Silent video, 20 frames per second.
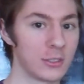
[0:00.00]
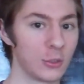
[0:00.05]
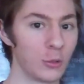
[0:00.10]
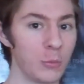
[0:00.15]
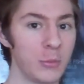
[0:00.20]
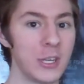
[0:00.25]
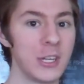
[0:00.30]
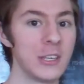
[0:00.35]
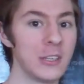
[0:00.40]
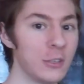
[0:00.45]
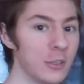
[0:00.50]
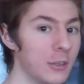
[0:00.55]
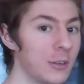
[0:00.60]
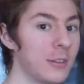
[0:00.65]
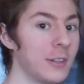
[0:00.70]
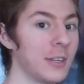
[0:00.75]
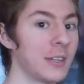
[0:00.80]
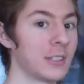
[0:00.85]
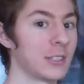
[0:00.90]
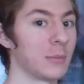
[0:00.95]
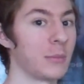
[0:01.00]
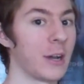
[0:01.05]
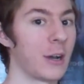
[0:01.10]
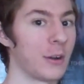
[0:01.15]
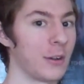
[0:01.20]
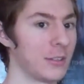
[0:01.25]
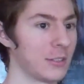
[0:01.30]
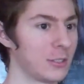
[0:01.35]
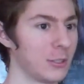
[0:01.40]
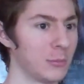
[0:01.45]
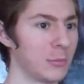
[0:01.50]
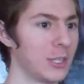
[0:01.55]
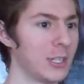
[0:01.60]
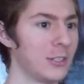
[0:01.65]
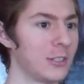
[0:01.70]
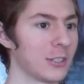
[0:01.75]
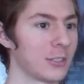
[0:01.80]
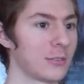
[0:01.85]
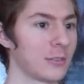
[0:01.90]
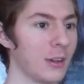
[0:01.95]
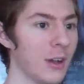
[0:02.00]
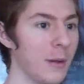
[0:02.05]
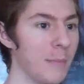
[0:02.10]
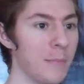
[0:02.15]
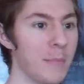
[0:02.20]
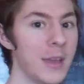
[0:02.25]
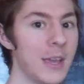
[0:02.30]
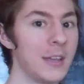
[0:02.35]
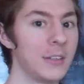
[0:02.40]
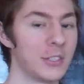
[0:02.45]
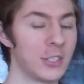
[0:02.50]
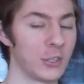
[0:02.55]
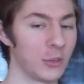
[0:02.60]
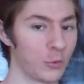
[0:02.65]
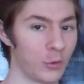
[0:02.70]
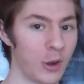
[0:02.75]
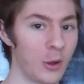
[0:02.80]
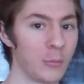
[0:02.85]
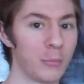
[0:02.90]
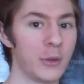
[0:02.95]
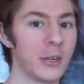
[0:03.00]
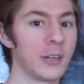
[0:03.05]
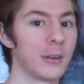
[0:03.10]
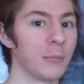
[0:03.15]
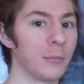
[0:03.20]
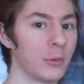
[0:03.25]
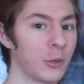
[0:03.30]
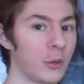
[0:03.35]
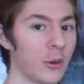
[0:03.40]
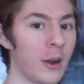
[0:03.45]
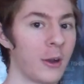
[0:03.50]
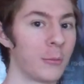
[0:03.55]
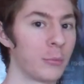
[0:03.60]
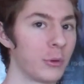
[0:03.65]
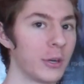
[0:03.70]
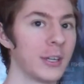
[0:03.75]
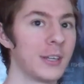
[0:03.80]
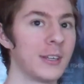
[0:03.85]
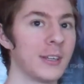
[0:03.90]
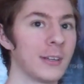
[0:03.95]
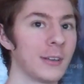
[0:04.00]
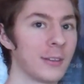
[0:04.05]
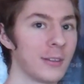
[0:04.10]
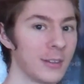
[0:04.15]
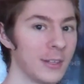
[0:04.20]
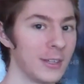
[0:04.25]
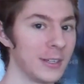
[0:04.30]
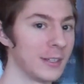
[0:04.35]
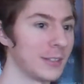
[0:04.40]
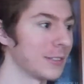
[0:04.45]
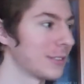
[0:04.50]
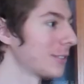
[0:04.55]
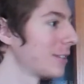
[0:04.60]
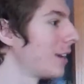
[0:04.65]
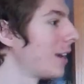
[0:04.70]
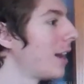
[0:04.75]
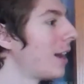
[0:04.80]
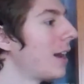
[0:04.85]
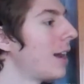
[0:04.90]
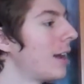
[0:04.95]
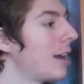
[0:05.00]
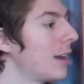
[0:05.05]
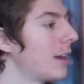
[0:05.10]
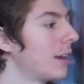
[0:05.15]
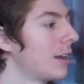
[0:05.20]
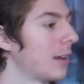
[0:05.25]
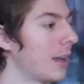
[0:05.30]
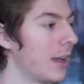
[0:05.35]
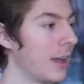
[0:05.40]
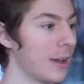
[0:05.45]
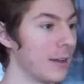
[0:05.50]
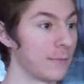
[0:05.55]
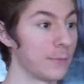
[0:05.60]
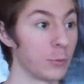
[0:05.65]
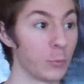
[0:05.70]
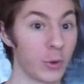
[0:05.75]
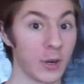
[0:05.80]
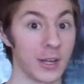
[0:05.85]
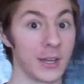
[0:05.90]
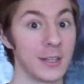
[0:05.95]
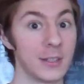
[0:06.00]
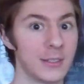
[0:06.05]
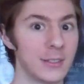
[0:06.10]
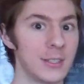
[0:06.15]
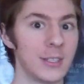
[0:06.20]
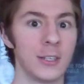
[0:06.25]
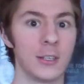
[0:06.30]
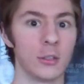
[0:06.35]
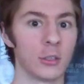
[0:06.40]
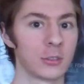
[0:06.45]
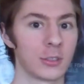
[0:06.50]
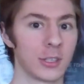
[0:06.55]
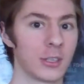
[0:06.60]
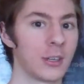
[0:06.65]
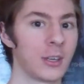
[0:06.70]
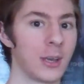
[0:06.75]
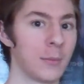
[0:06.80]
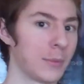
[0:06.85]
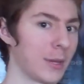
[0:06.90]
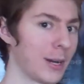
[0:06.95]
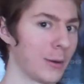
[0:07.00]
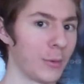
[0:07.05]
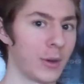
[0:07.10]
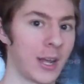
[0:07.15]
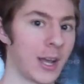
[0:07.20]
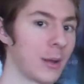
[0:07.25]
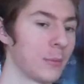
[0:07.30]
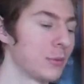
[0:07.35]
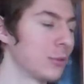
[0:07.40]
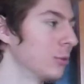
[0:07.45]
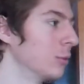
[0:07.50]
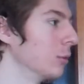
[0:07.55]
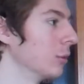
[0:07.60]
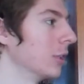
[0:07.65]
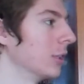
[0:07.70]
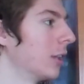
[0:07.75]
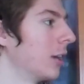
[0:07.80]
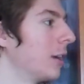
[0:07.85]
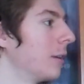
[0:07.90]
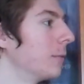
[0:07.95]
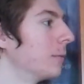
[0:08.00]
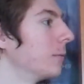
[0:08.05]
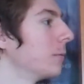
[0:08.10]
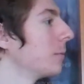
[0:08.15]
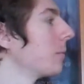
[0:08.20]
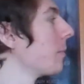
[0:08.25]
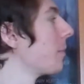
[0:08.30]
many good things about it, so many just amazing, groundbreaking things. And from what I had seen, it looked like a game that I would absolutely love.